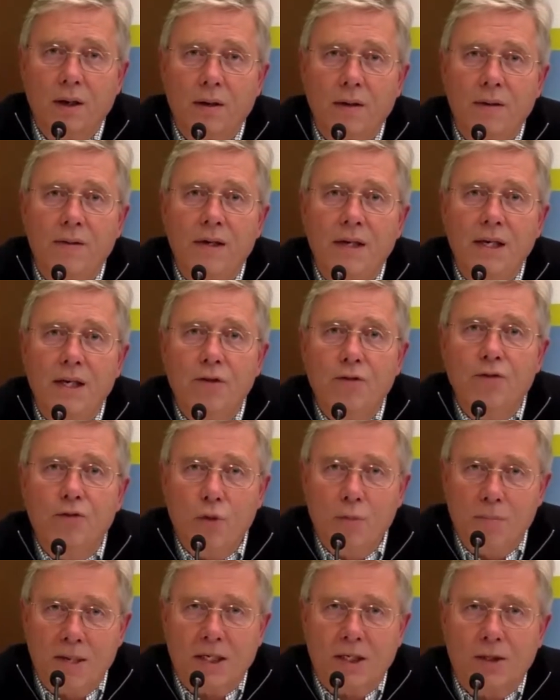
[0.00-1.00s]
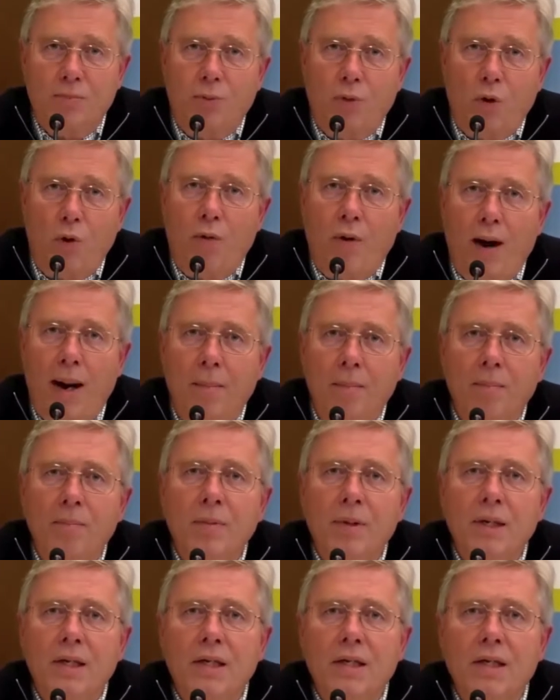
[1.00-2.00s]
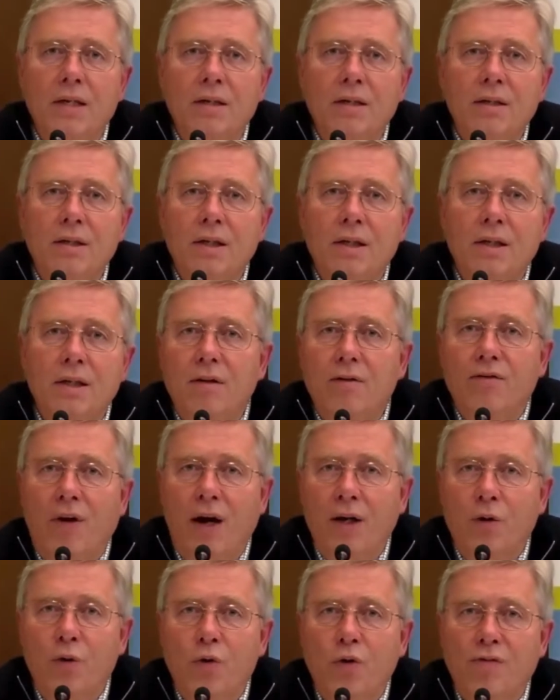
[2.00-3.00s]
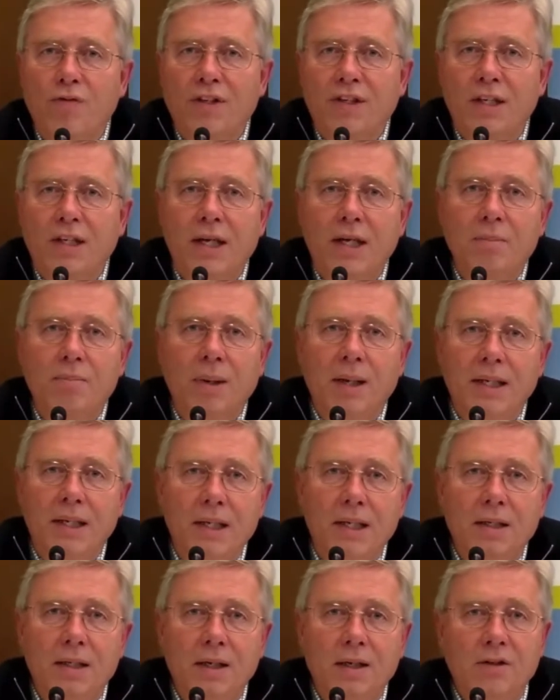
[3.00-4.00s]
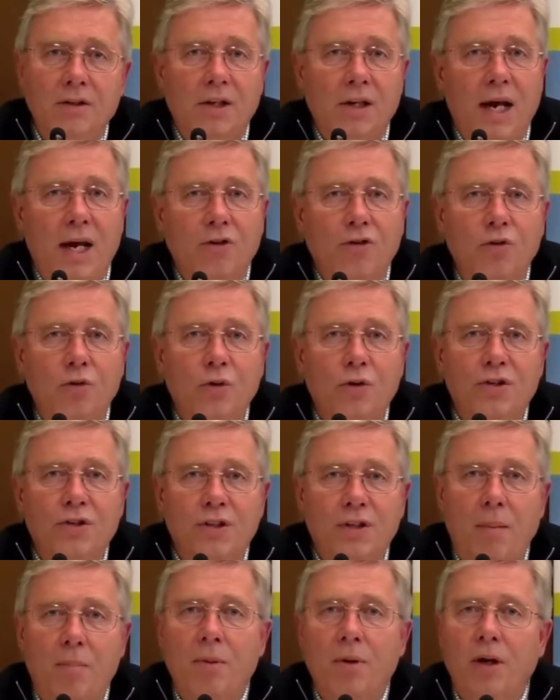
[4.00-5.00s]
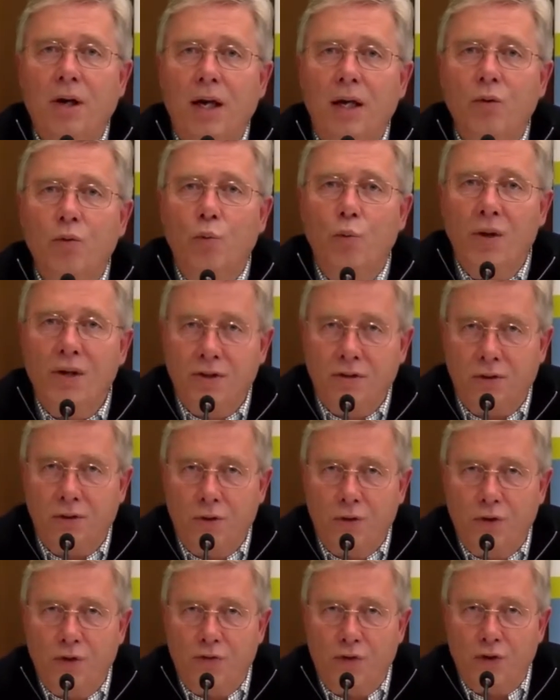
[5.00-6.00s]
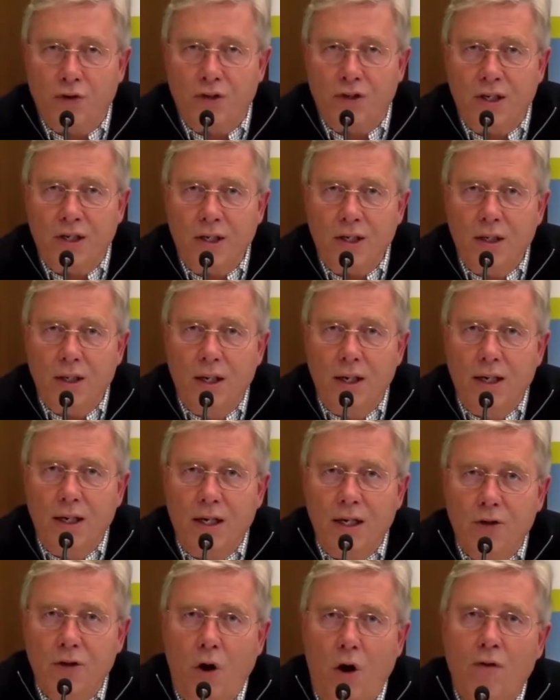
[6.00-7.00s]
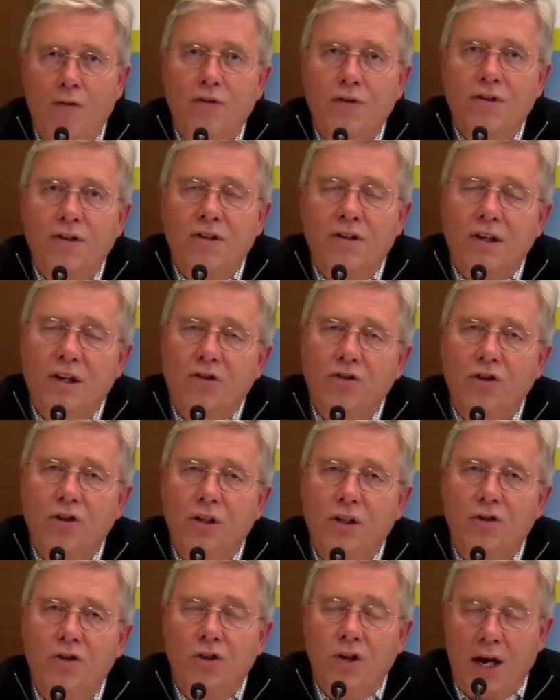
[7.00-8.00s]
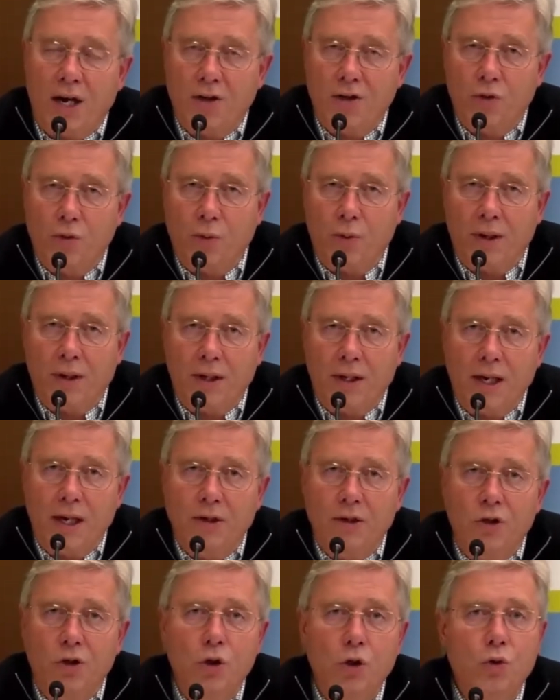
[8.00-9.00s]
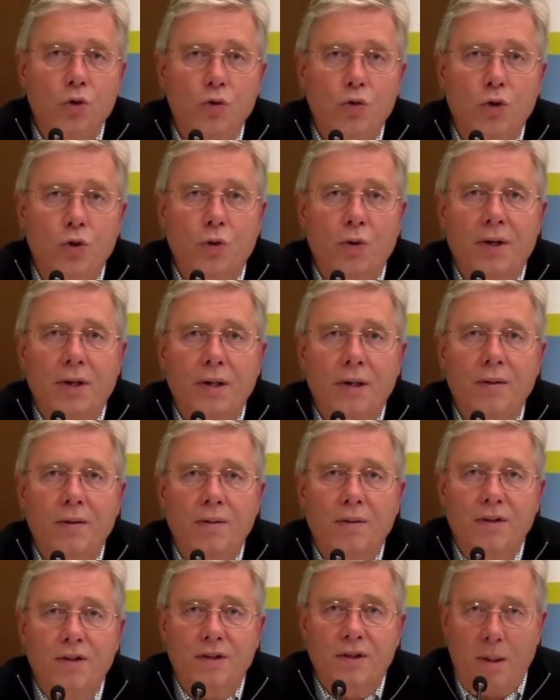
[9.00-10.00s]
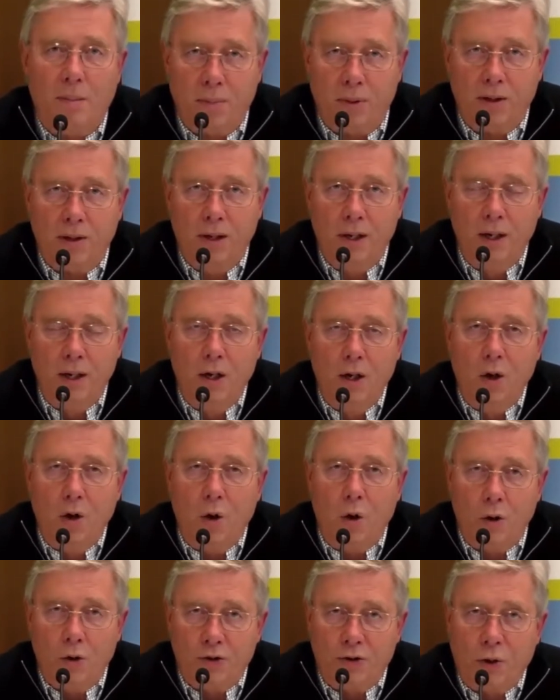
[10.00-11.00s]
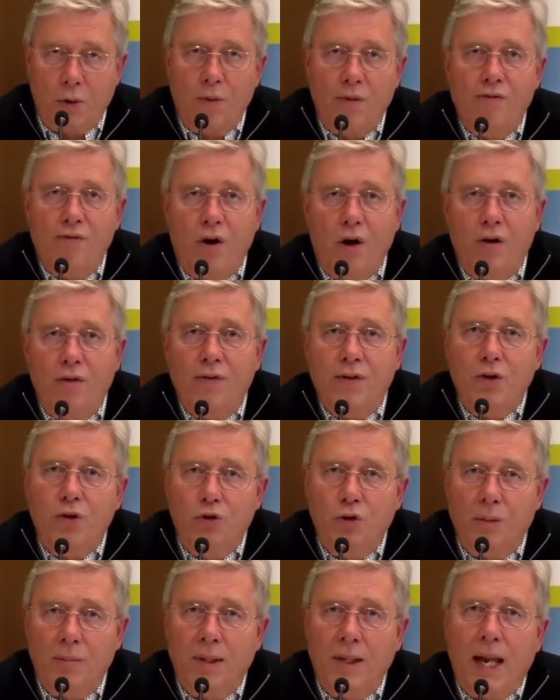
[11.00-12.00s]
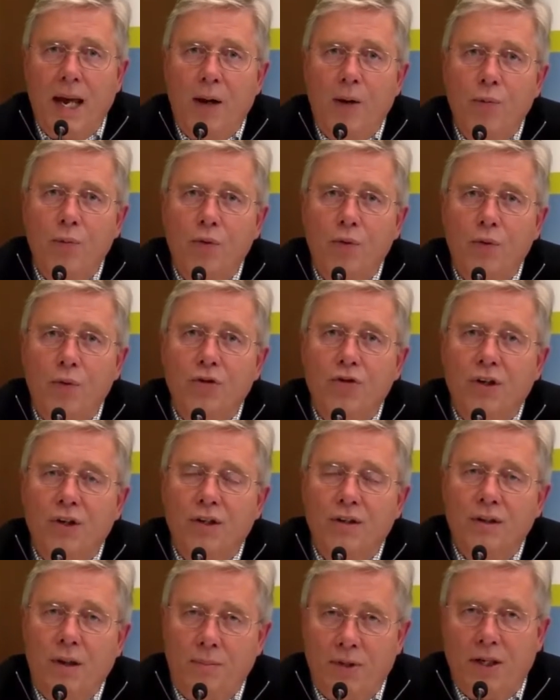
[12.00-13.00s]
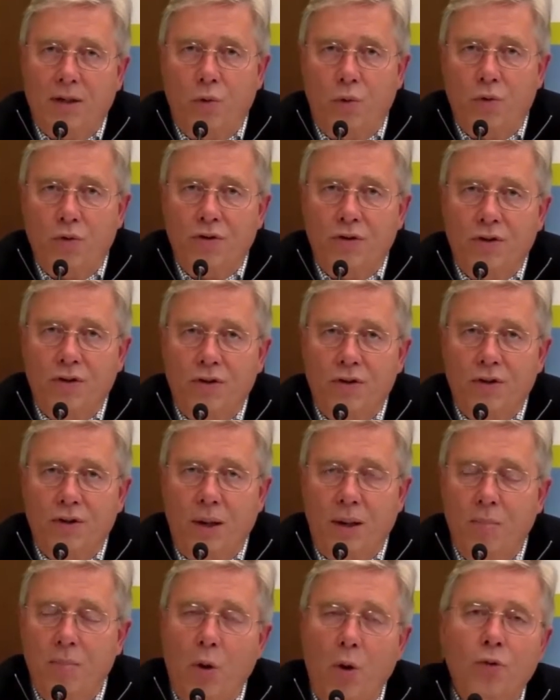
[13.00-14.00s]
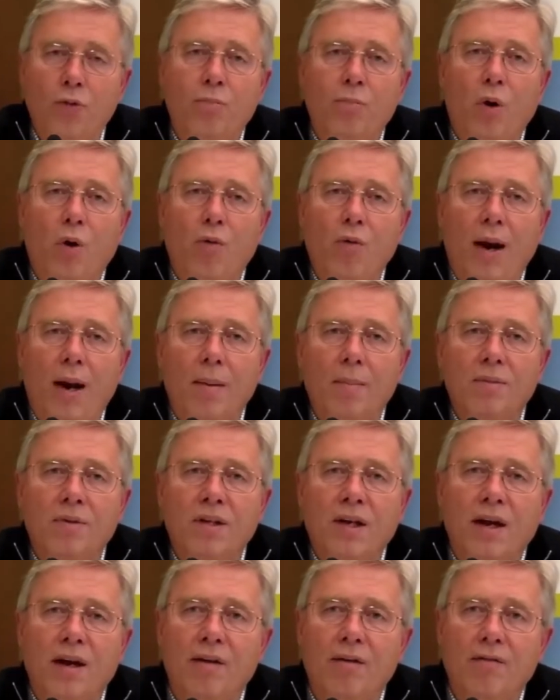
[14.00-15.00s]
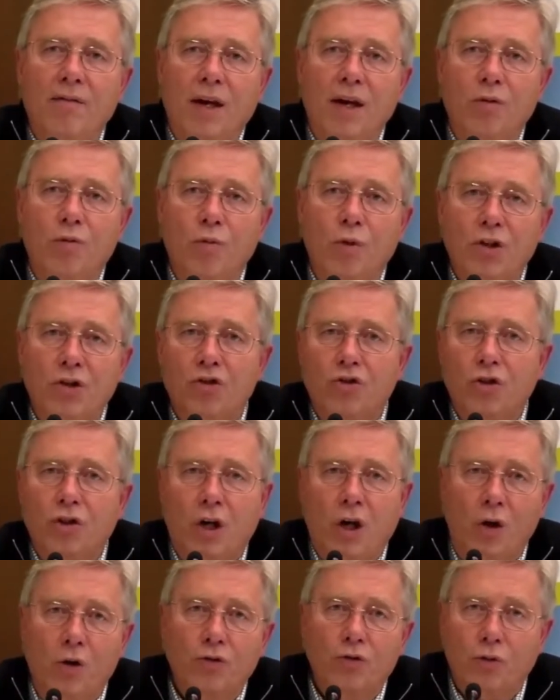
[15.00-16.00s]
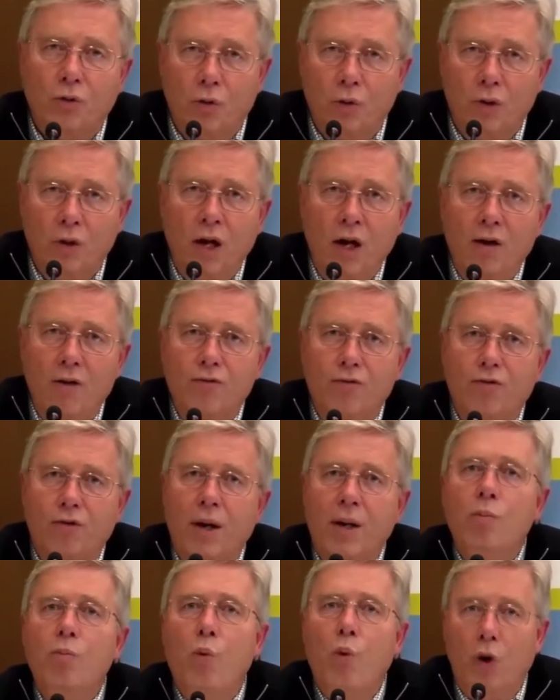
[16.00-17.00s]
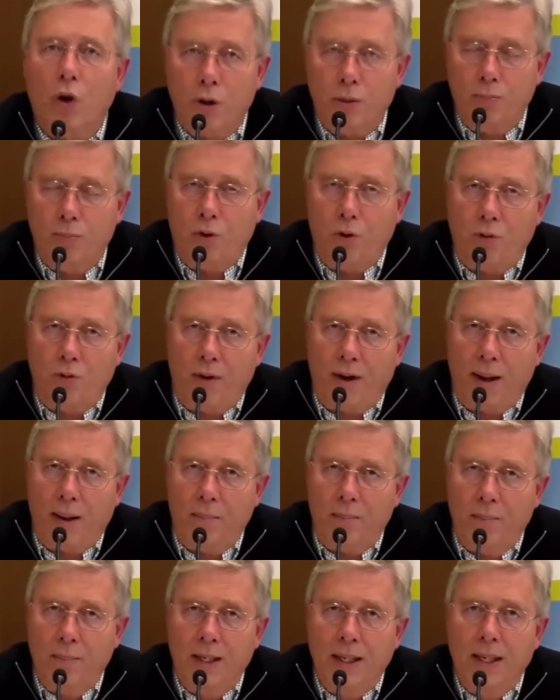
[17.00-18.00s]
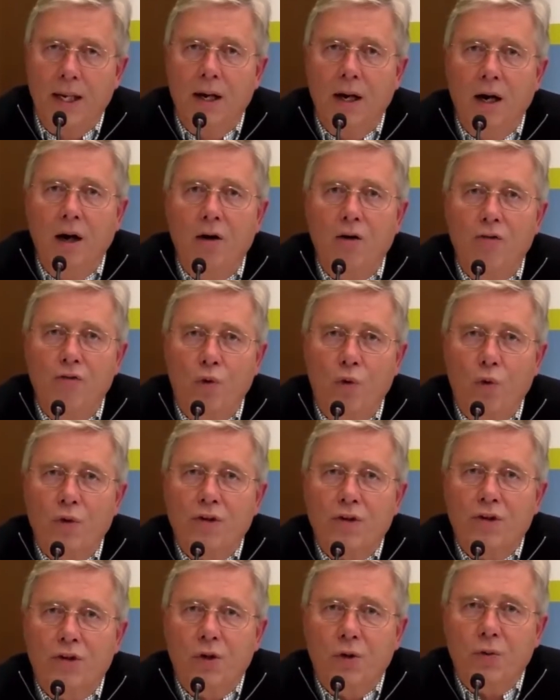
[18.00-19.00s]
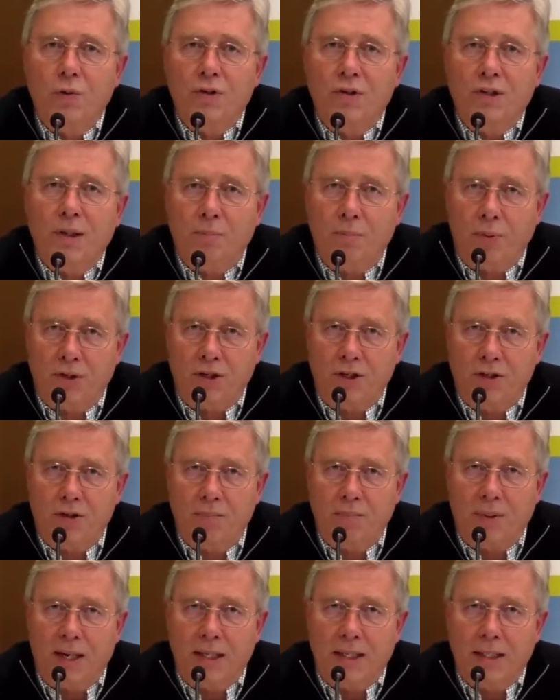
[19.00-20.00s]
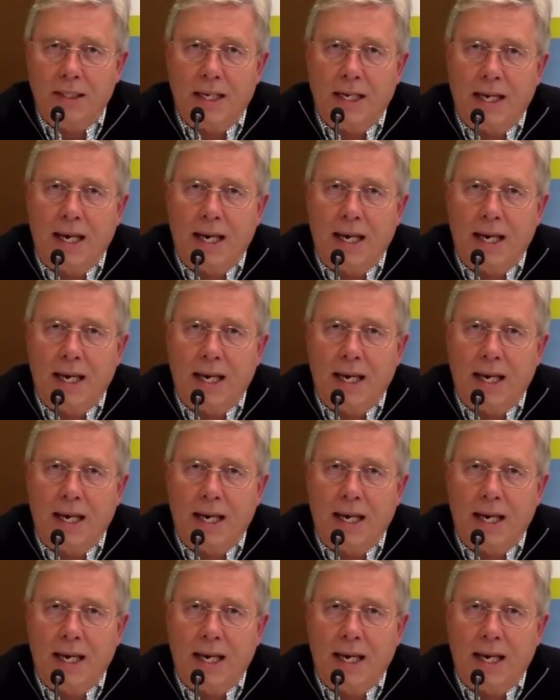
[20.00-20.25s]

The FUBiS program is the Freie Universität Berlin International Summer and Winter University. It offers a session in January and two during the summer, also involving German language and subject courses. And both programs have a rich cultural framework program for the students that participate.